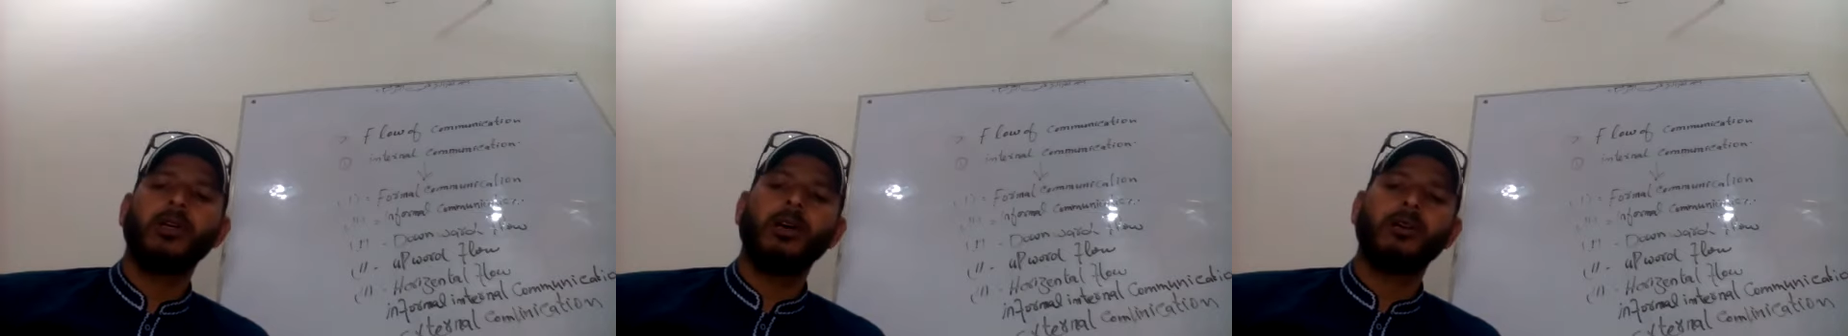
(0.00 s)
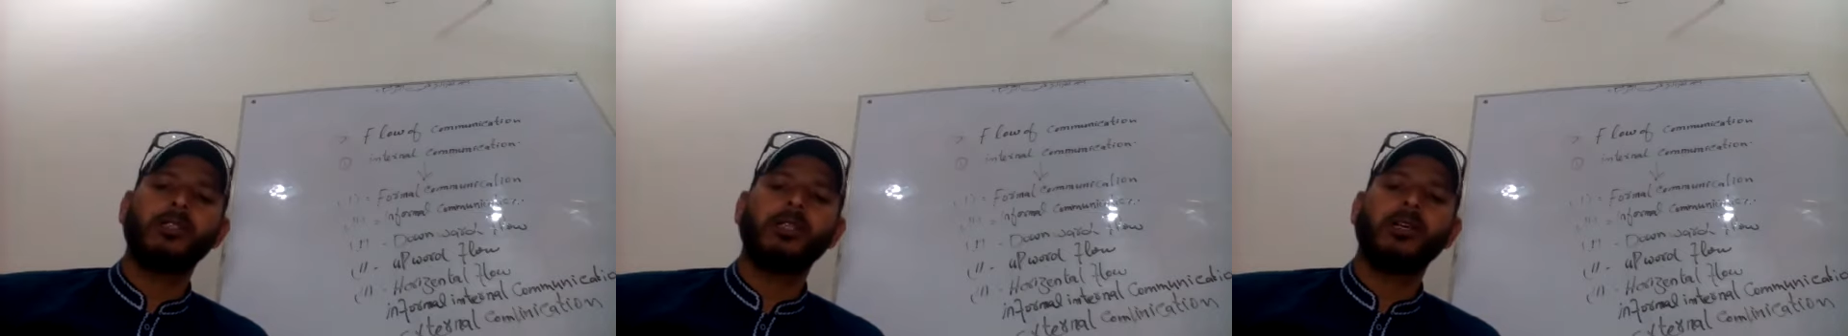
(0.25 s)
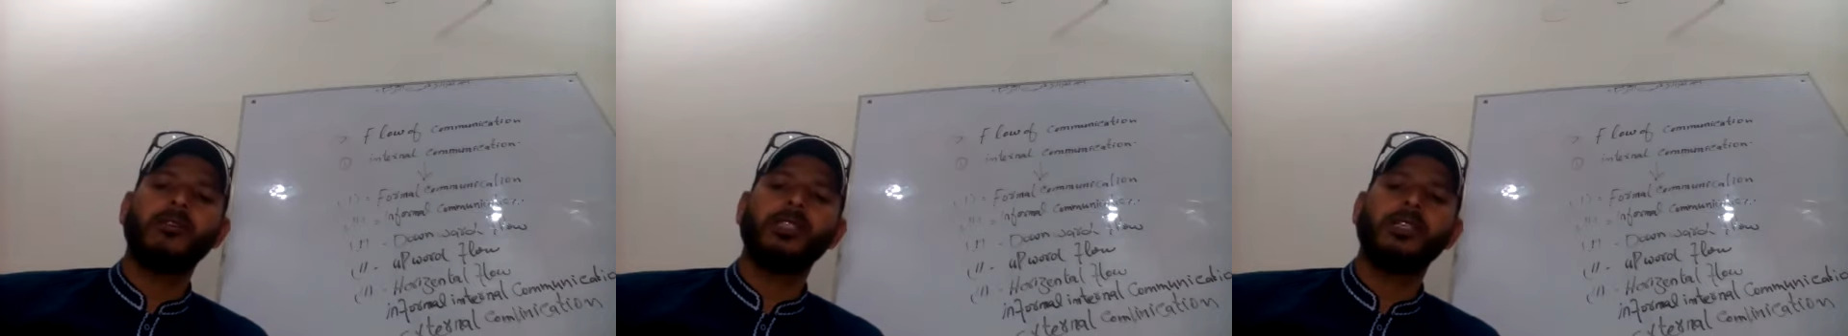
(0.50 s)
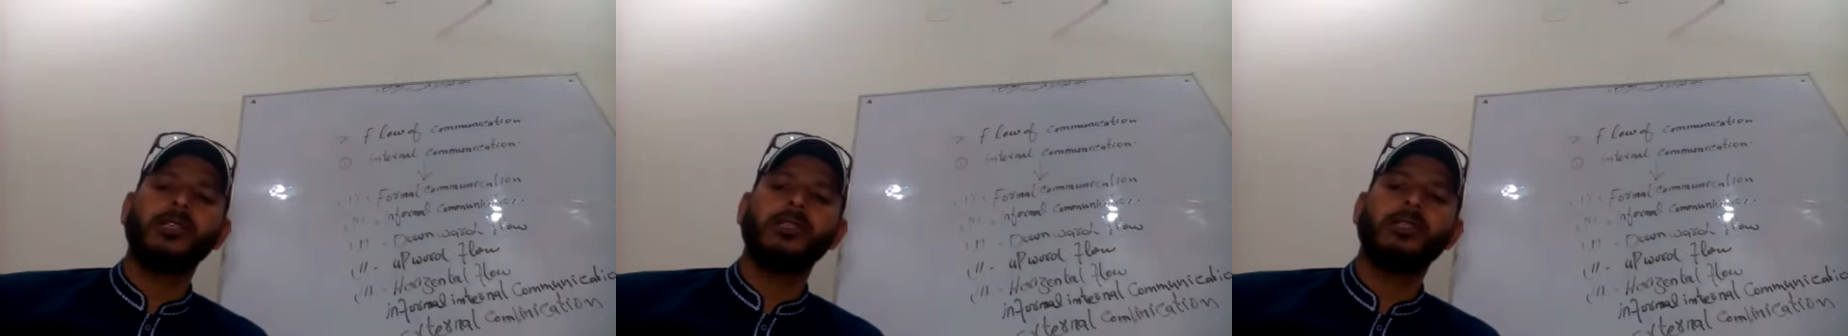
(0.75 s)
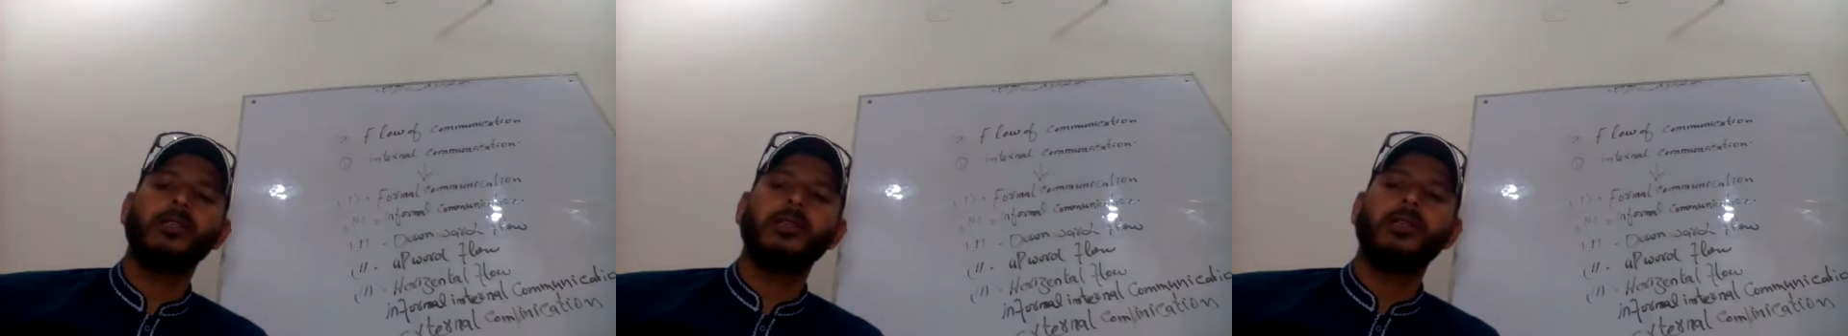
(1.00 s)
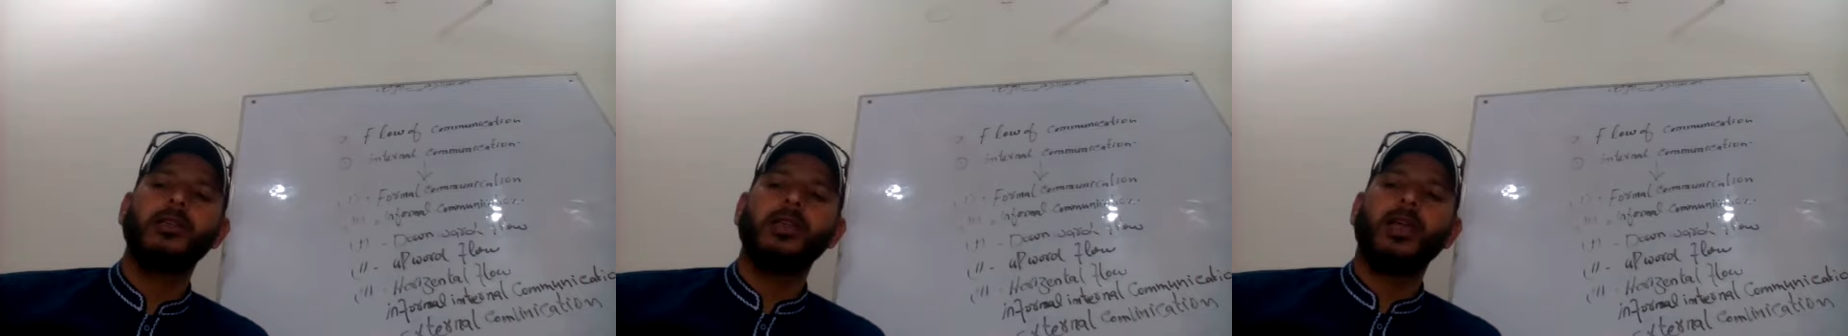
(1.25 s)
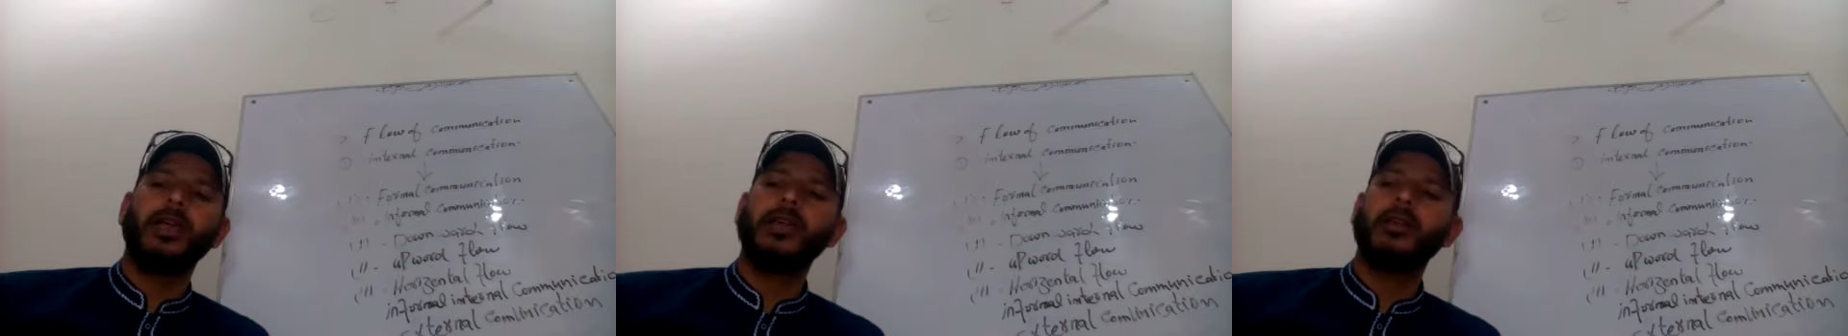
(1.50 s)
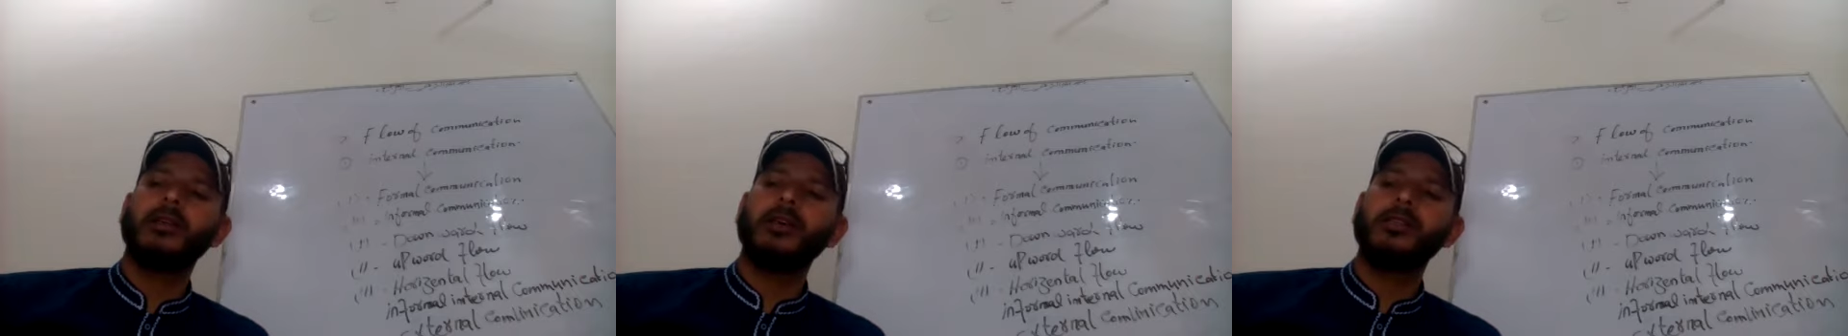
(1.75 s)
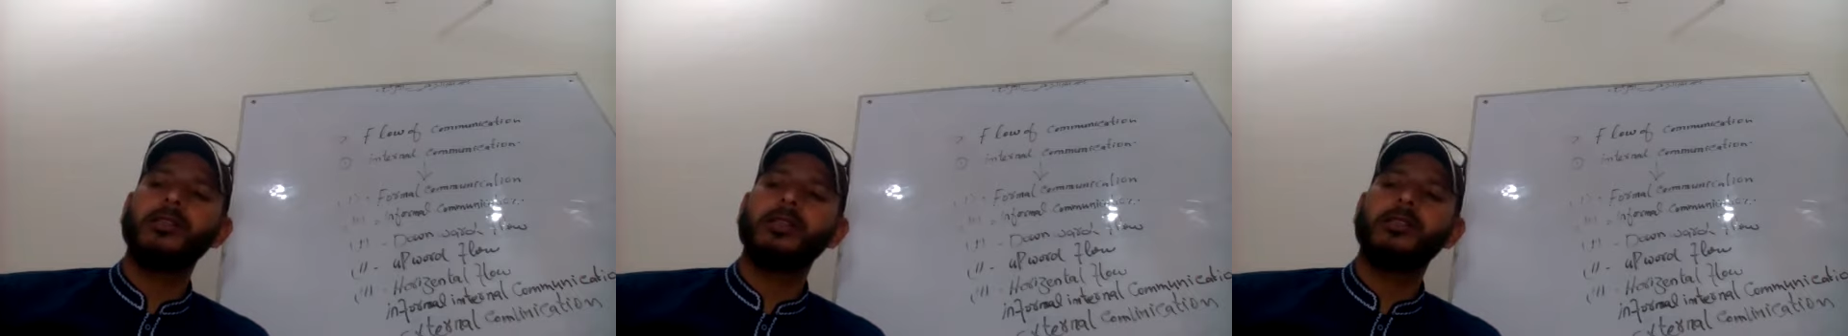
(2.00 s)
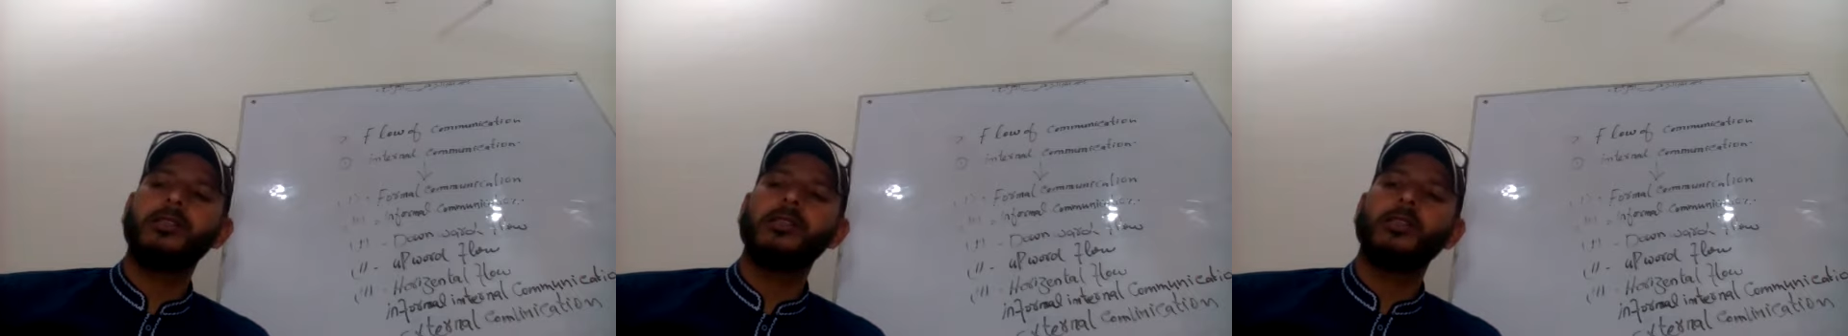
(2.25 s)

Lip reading: or services, encourages